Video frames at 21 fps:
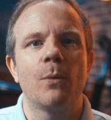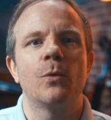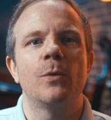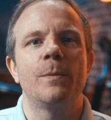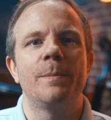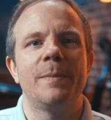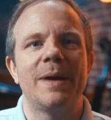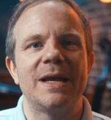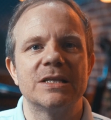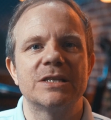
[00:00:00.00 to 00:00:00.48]
will
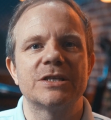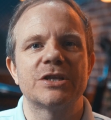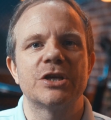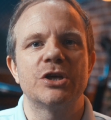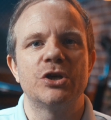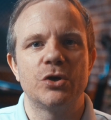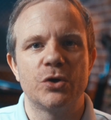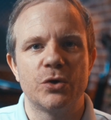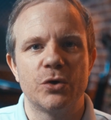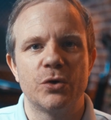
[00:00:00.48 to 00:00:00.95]
mentor
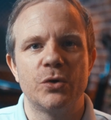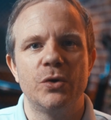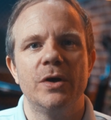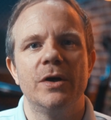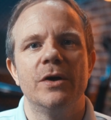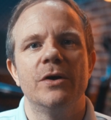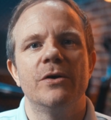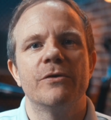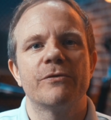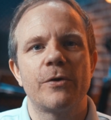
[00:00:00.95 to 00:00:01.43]
you
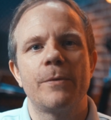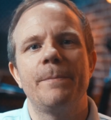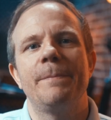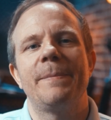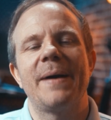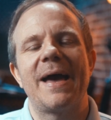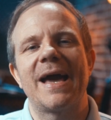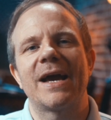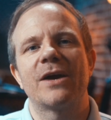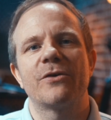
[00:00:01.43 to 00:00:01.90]
from
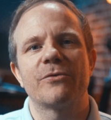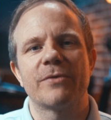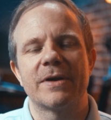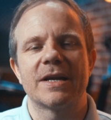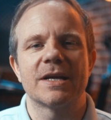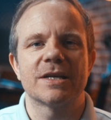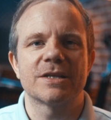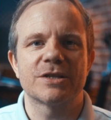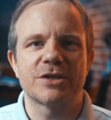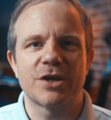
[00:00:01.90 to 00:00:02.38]
bad
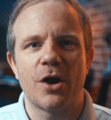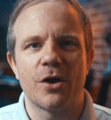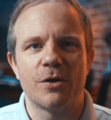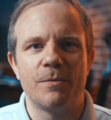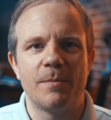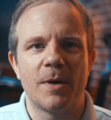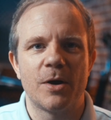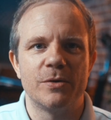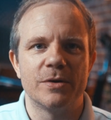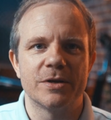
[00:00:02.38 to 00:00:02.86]
credit to
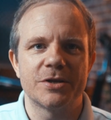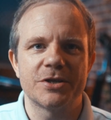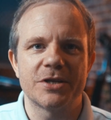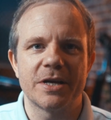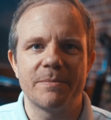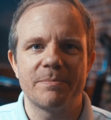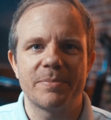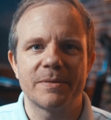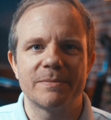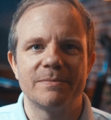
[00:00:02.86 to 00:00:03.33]
home
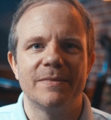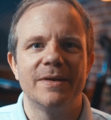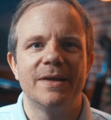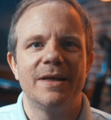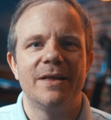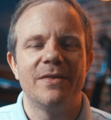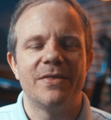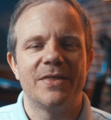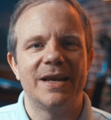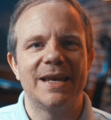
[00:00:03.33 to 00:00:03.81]
ownership.
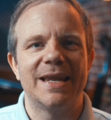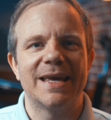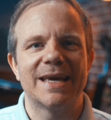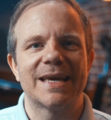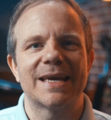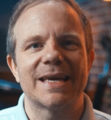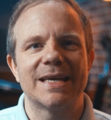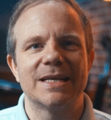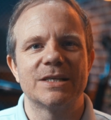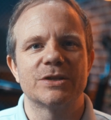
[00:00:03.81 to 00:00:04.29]
The
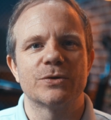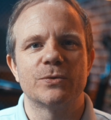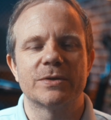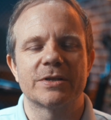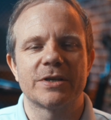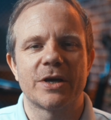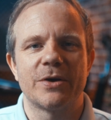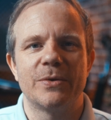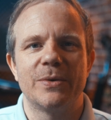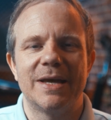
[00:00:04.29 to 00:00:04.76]
link is
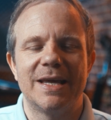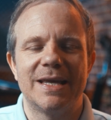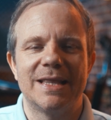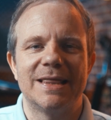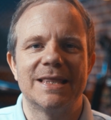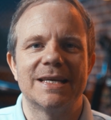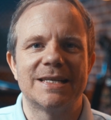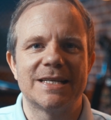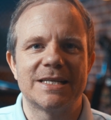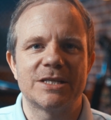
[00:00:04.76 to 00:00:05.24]
also
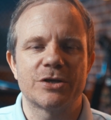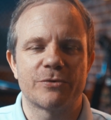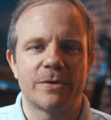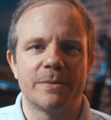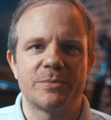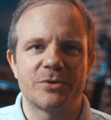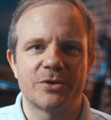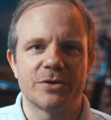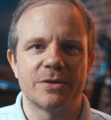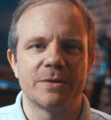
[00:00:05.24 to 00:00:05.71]
in the
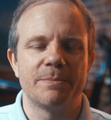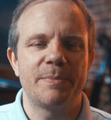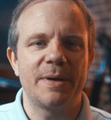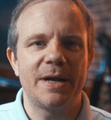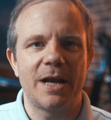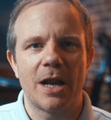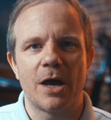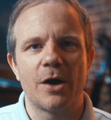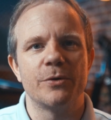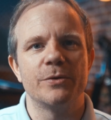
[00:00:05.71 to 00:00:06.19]
description
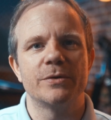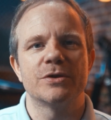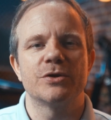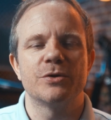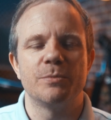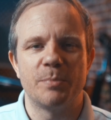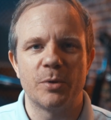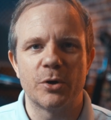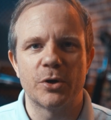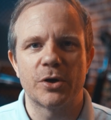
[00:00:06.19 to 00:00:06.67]
below
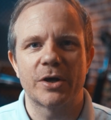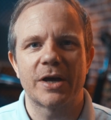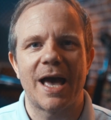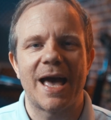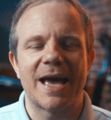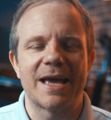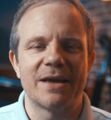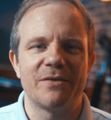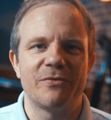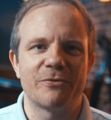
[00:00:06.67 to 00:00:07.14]
to book
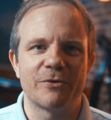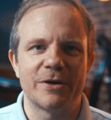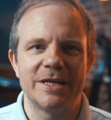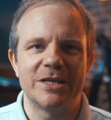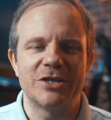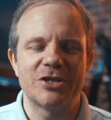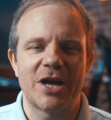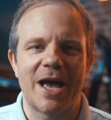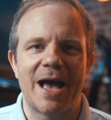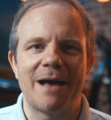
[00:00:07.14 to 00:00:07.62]
a free
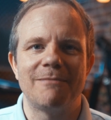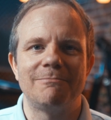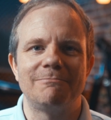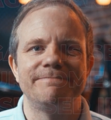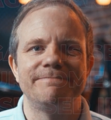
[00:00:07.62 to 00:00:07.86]
chat.